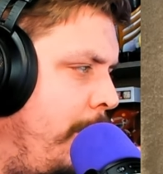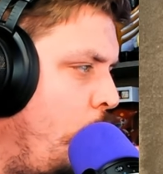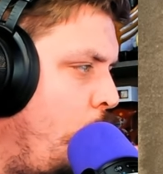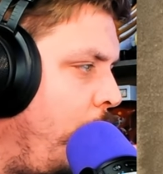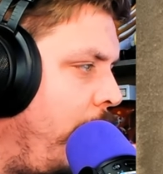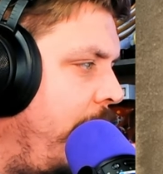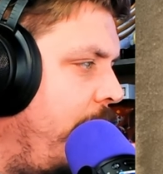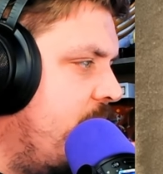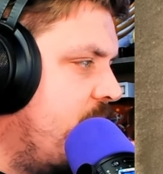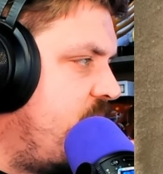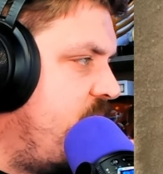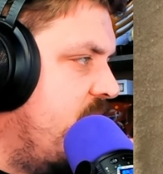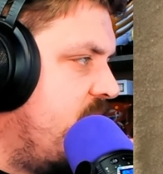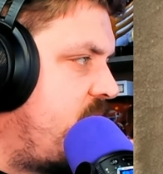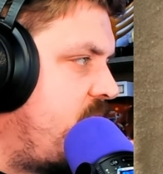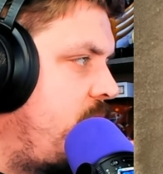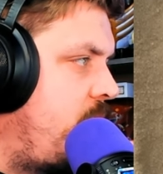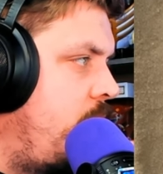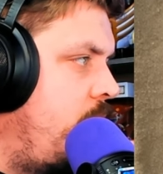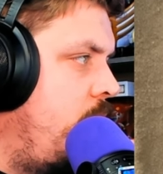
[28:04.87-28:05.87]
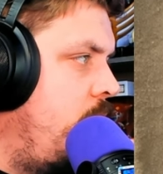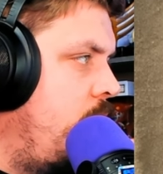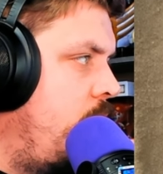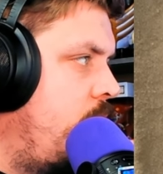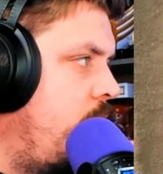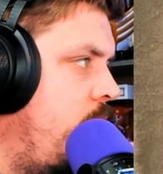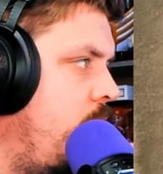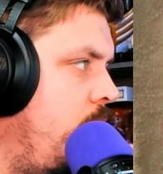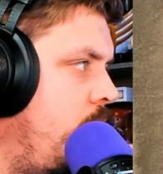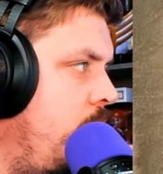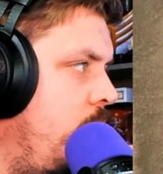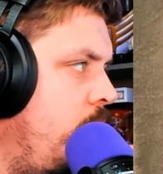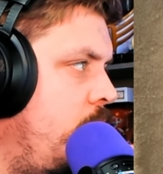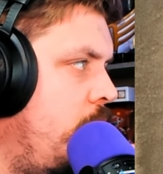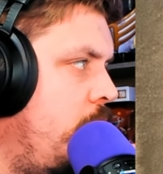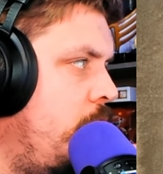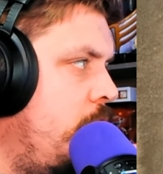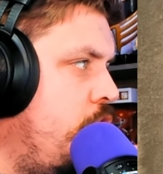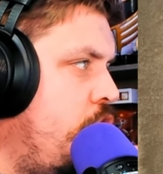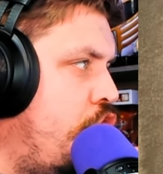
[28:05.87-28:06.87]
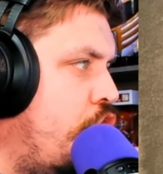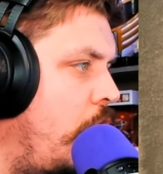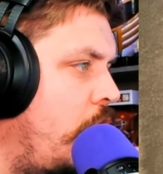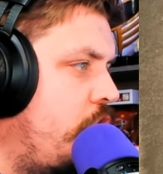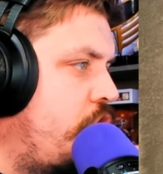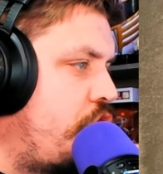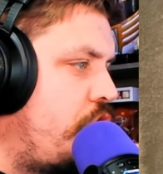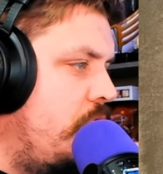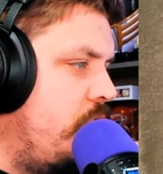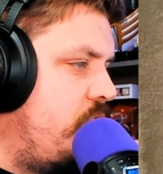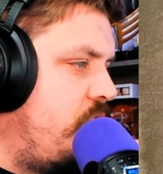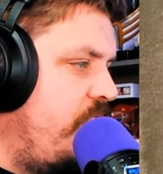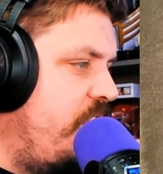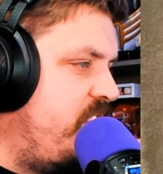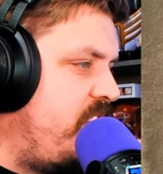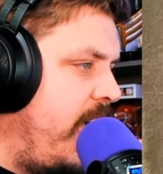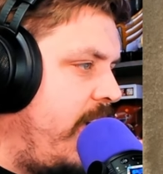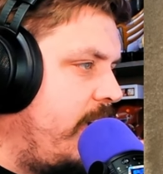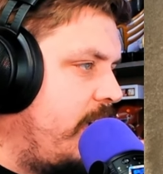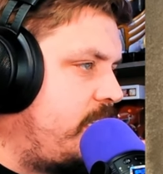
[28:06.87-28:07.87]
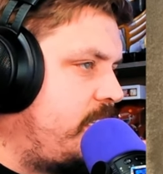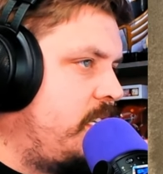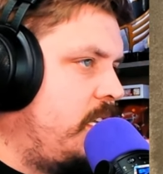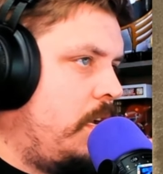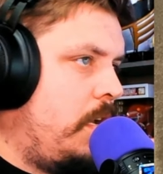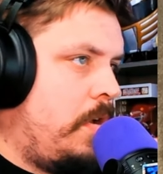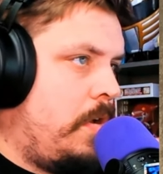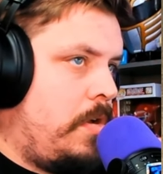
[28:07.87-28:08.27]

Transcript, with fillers: but where is this junctured to the tanks?